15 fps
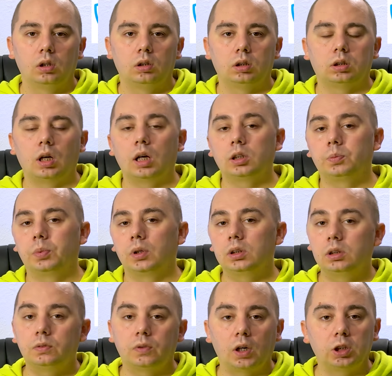It has per
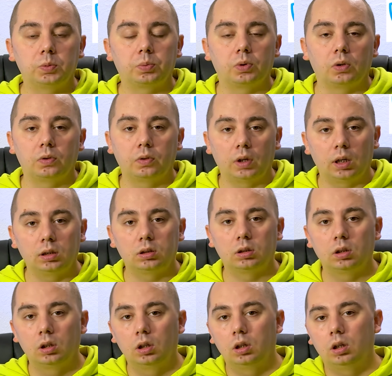device profiles
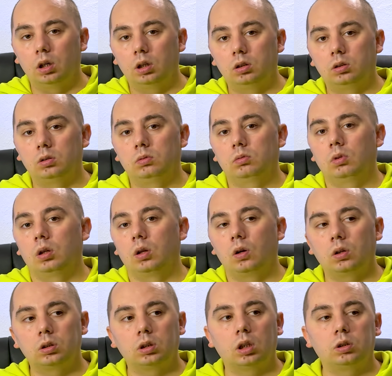and
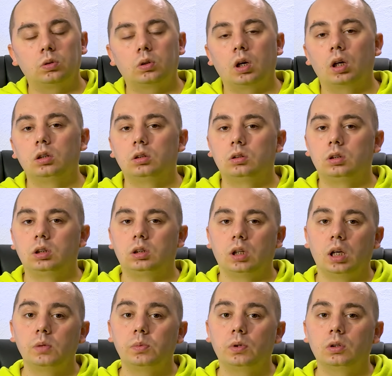logs that you can
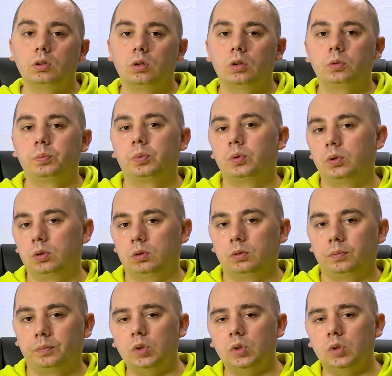disable or prune.